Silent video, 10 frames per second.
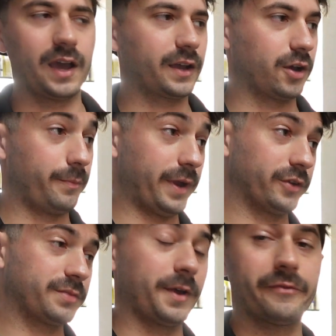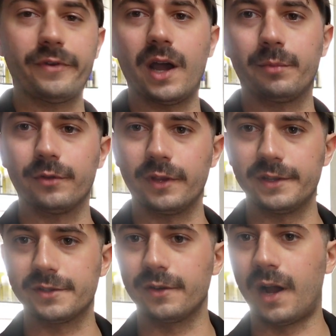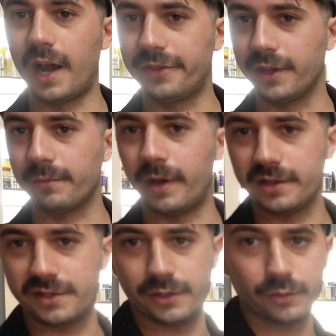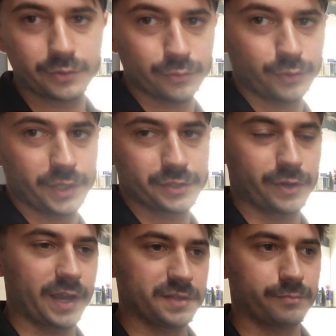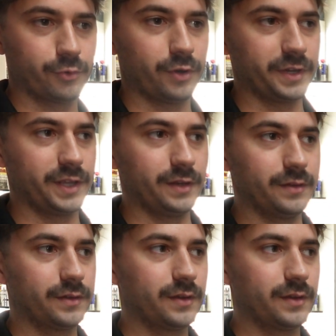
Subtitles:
compared to my fiber laser, I think my CO2 laser has brought in,